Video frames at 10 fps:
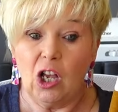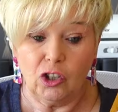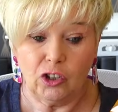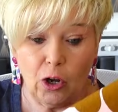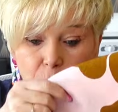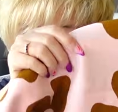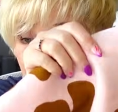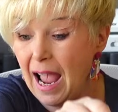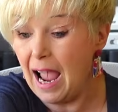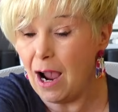So
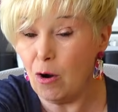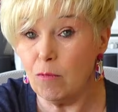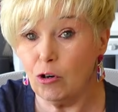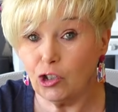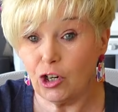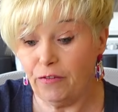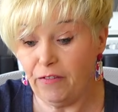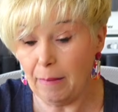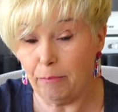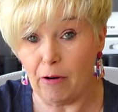how much
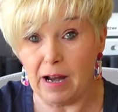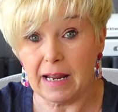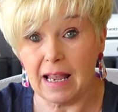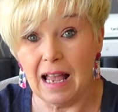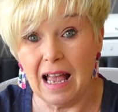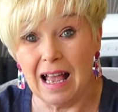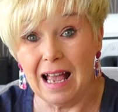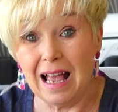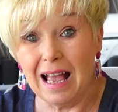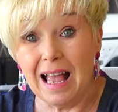fabric
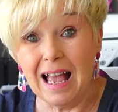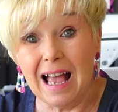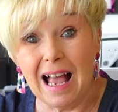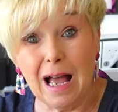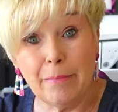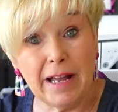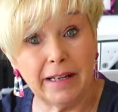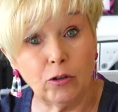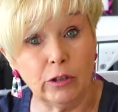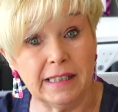am I
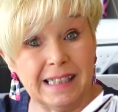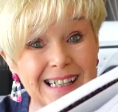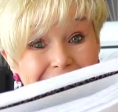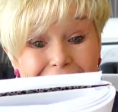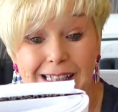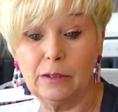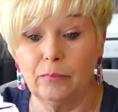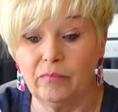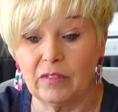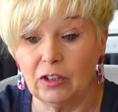going to need
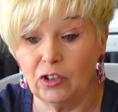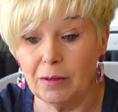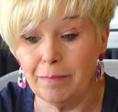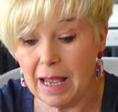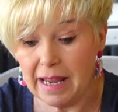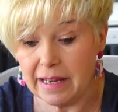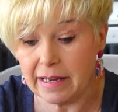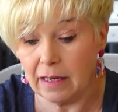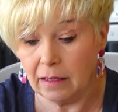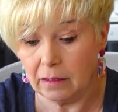to
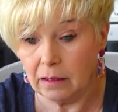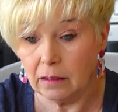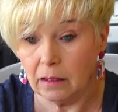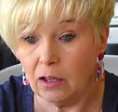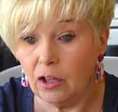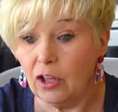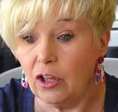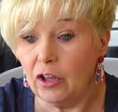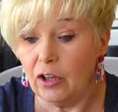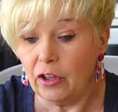make
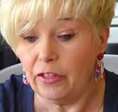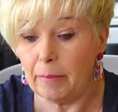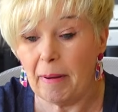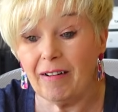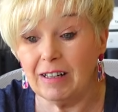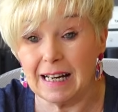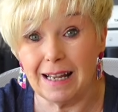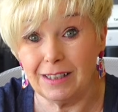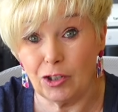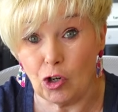the
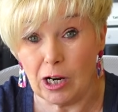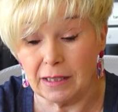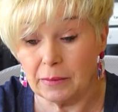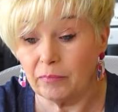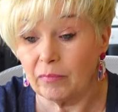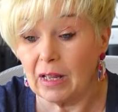Paradise dress?